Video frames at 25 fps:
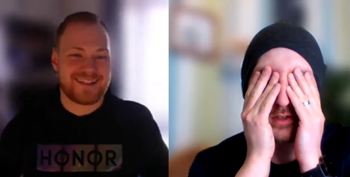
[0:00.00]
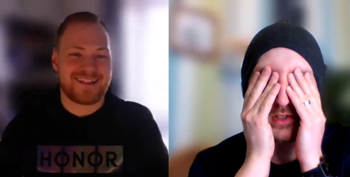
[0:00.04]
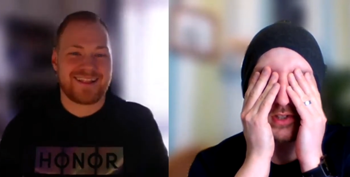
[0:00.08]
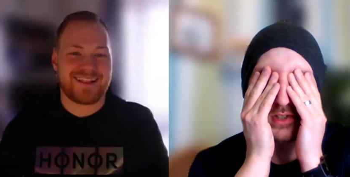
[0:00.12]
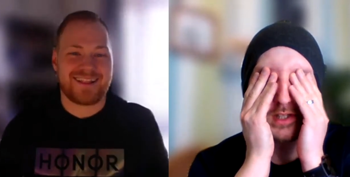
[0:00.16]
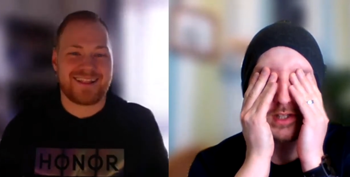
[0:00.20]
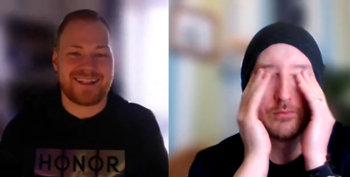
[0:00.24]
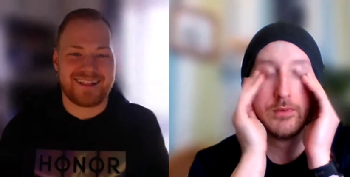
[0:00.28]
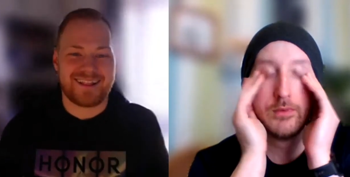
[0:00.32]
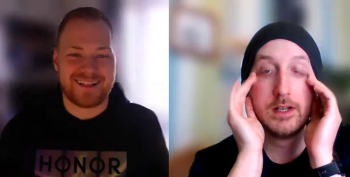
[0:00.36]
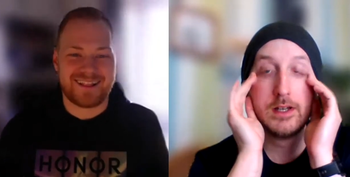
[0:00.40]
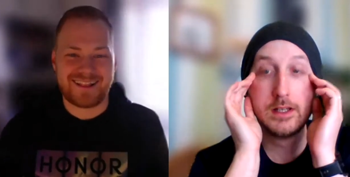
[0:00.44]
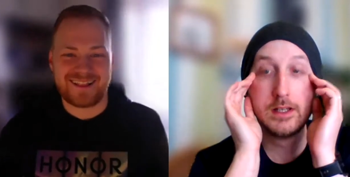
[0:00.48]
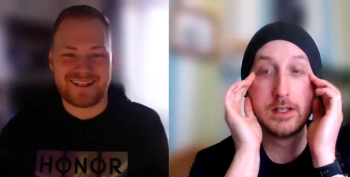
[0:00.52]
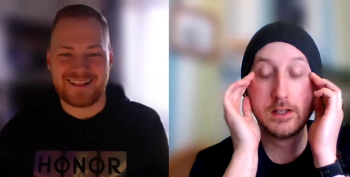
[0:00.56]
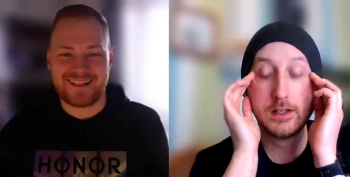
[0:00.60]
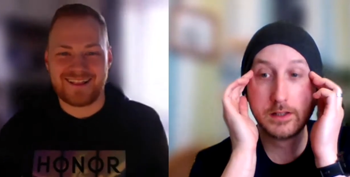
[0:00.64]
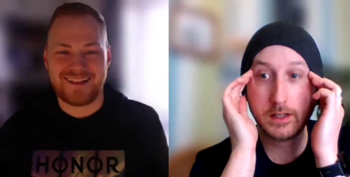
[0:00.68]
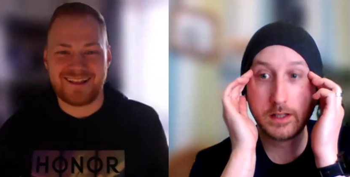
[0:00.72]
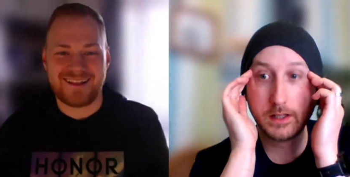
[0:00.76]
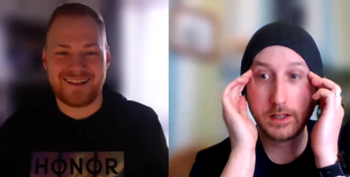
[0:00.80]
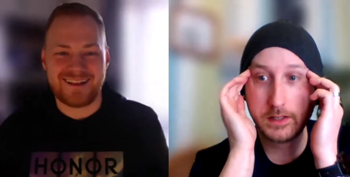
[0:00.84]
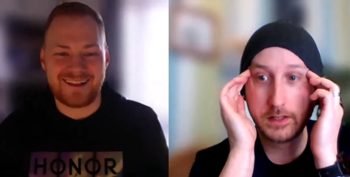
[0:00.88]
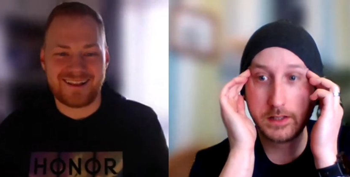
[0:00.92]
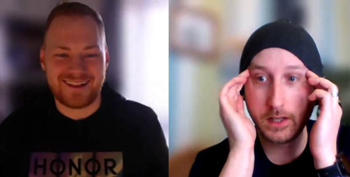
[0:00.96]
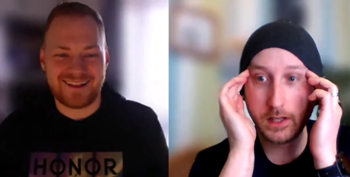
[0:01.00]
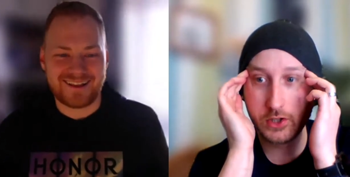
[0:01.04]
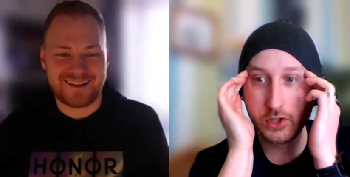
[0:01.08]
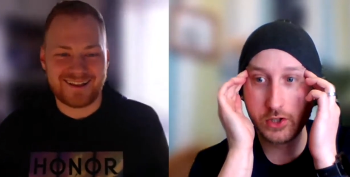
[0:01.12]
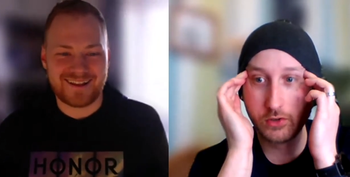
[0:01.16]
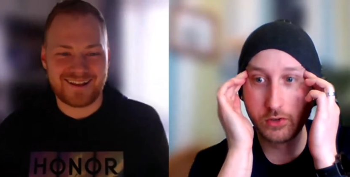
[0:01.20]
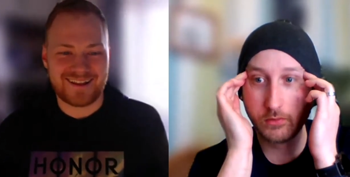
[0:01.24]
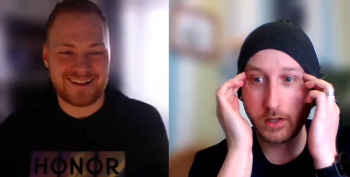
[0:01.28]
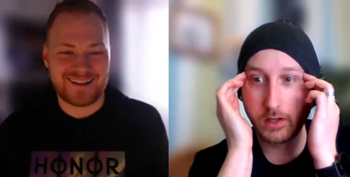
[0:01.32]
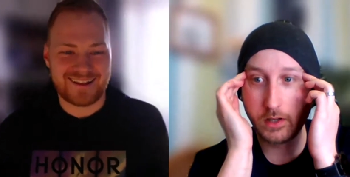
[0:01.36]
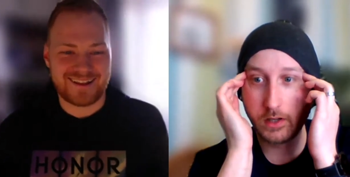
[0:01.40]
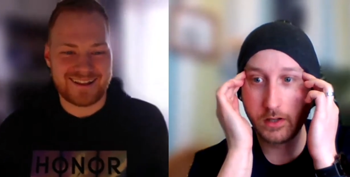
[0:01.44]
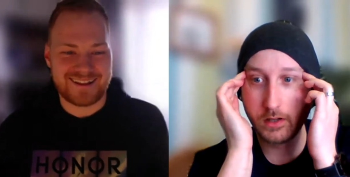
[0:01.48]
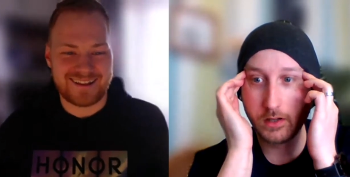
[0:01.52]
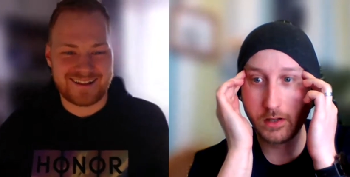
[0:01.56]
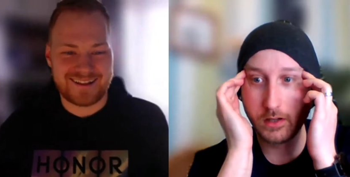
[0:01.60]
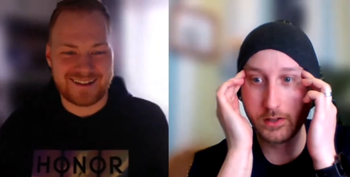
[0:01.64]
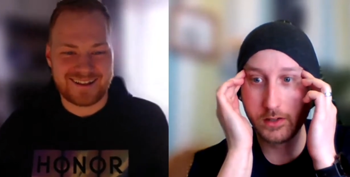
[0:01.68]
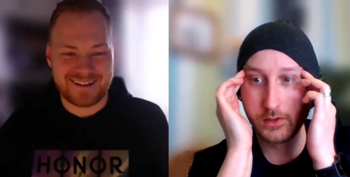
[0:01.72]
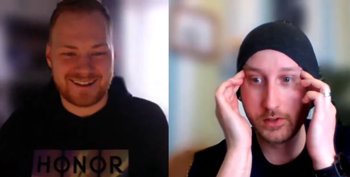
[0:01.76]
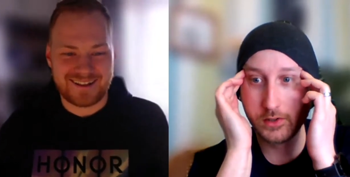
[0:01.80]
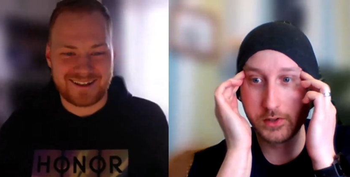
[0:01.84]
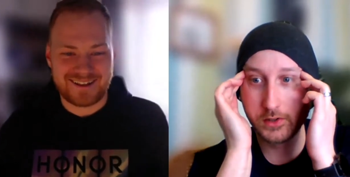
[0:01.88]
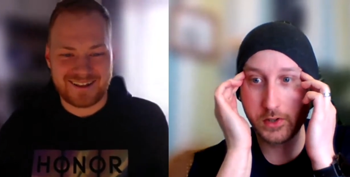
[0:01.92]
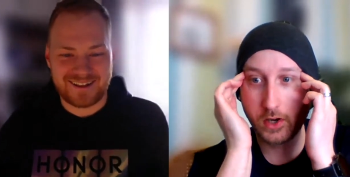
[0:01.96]
Speaker 1: go to sleep reading a, a dictionary
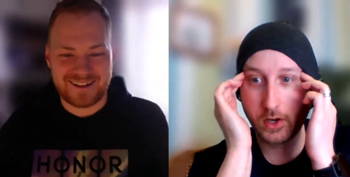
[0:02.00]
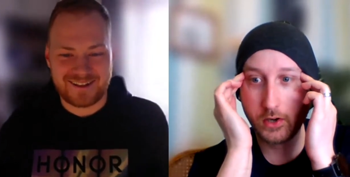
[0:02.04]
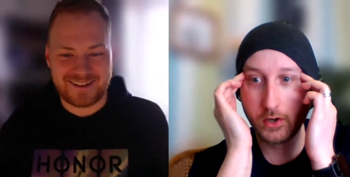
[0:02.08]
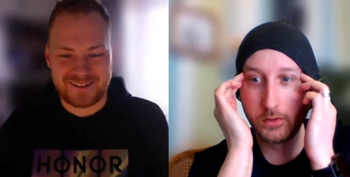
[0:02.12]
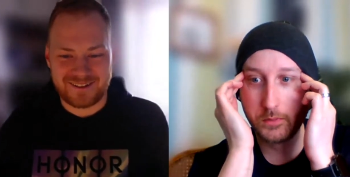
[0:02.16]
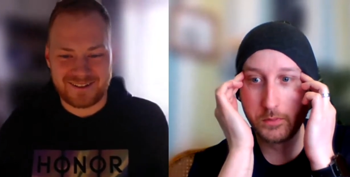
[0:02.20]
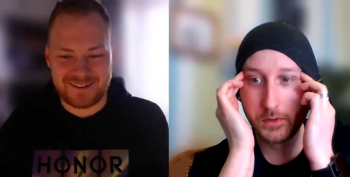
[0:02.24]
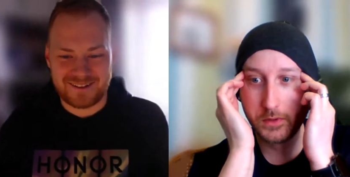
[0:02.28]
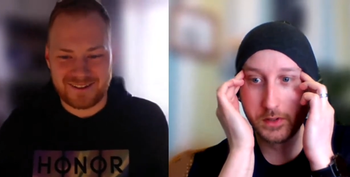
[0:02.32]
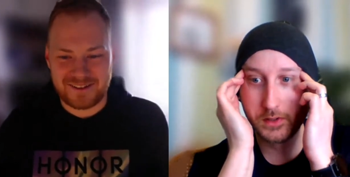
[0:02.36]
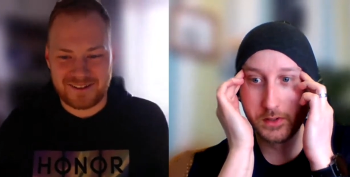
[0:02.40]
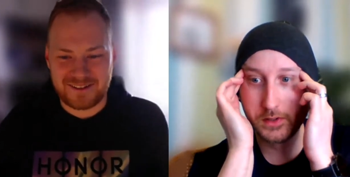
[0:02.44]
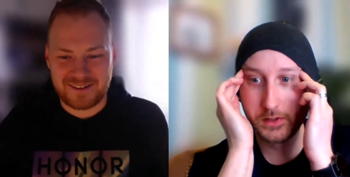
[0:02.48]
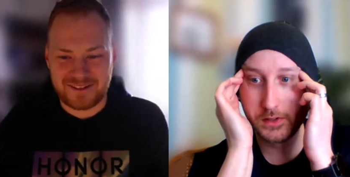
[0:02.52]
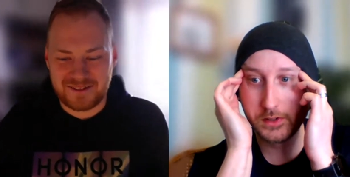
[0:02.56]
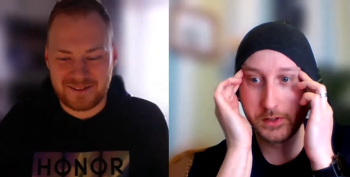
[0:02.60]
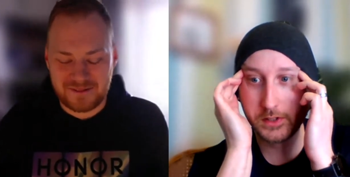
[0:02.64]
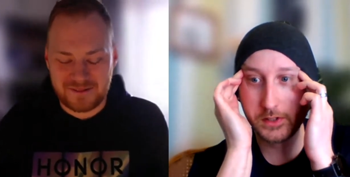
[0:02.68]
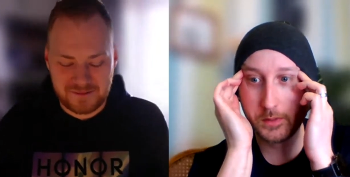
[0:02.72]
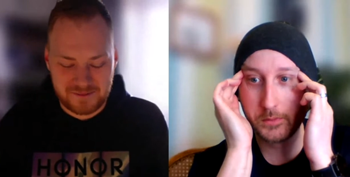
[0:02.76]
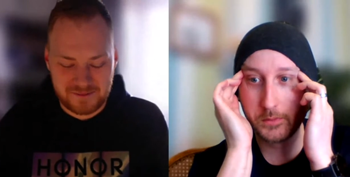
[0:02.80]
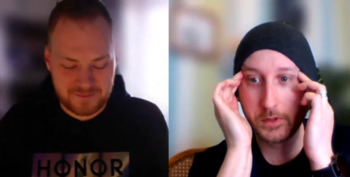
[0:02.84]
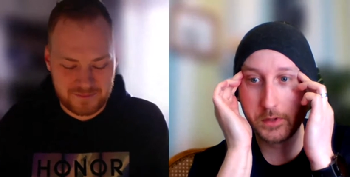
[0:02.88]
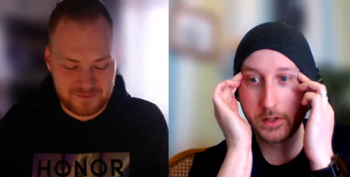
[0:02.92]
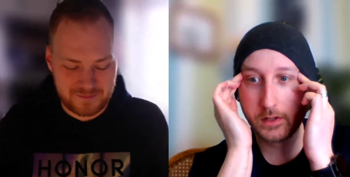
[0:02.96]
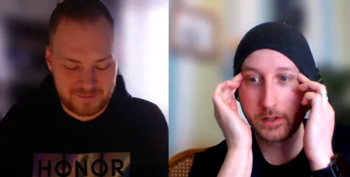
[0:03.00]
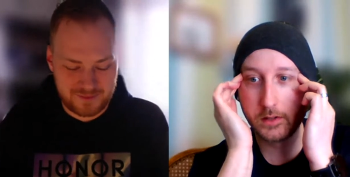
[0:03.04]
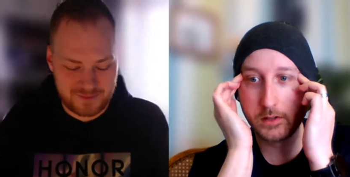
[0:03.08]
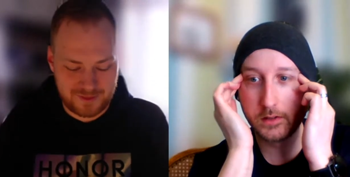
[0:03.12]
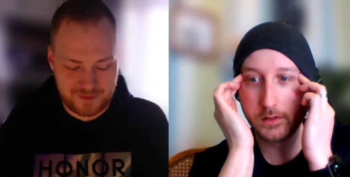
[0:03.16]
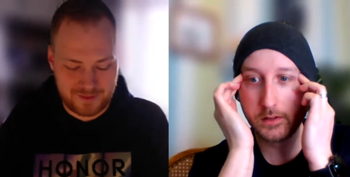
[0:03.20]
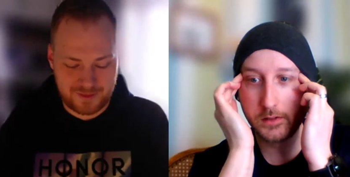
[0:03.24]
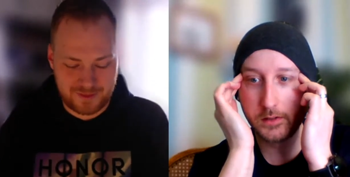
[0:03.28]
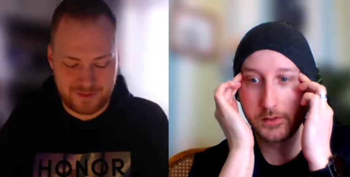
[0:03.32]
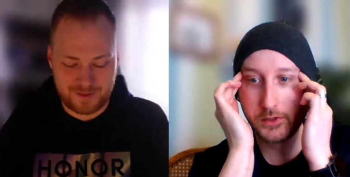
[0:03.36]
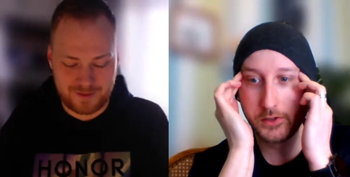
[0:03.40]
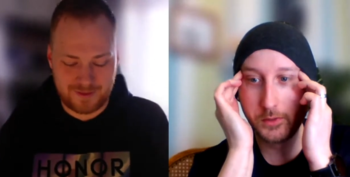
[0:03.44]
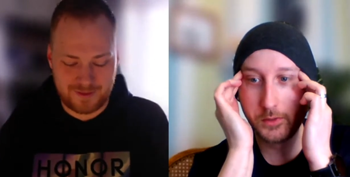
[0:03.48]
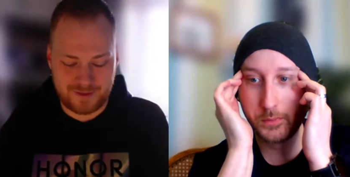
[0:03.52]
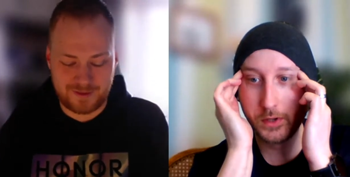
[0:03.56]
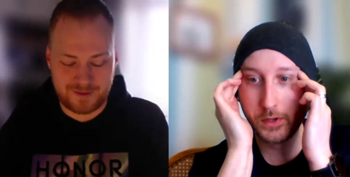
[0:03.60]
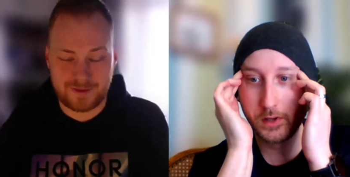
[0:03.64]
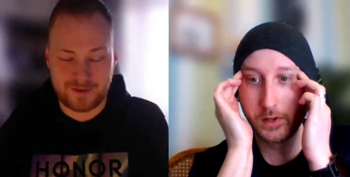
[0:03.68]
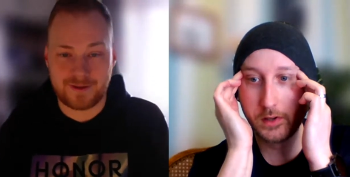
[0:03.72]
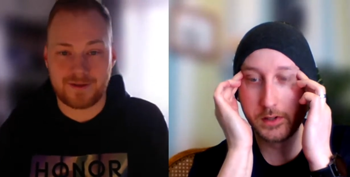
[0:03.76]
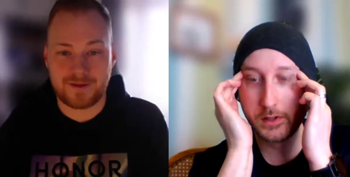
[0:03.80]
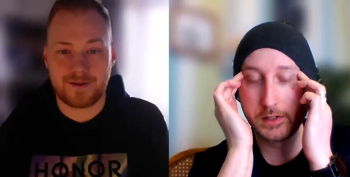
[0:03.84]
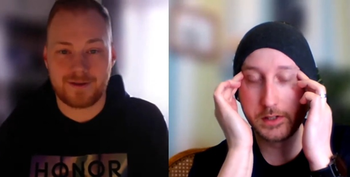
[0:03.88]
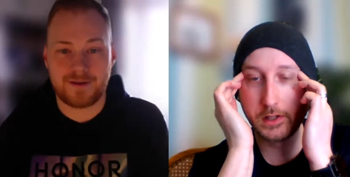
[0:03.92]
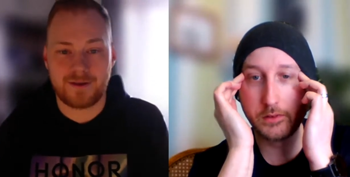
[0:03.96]
and just hope that something
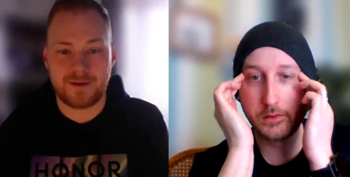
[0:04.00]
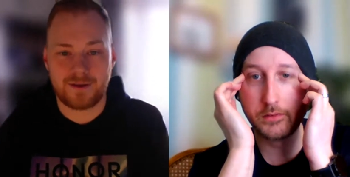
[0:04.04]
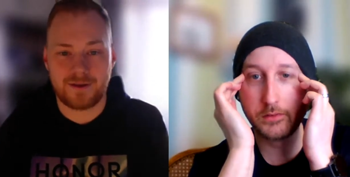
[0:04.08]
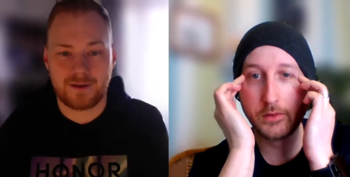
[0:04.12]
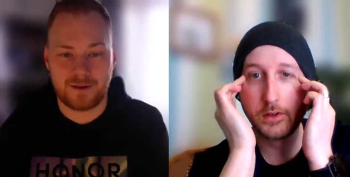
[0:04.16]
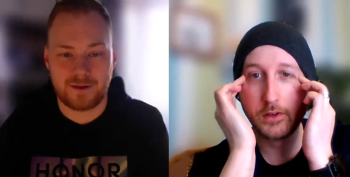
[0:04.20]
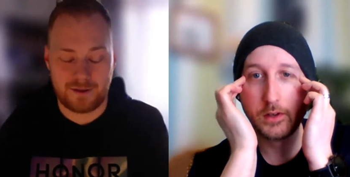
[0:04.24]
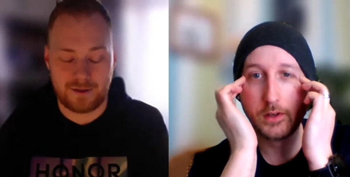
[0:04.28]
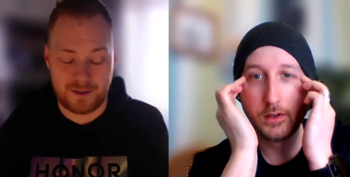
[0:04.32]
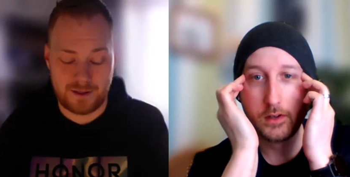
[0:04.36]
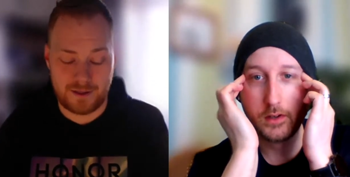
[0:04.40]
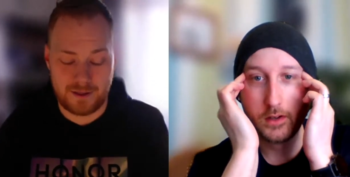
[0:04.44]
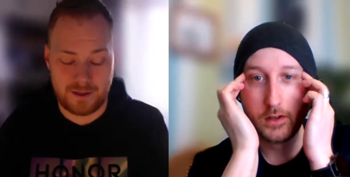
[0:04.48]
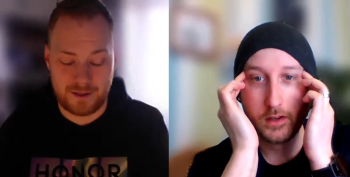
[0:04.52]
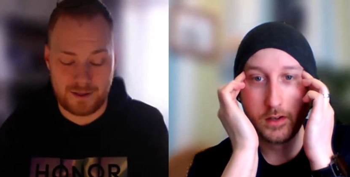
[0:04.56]
superlative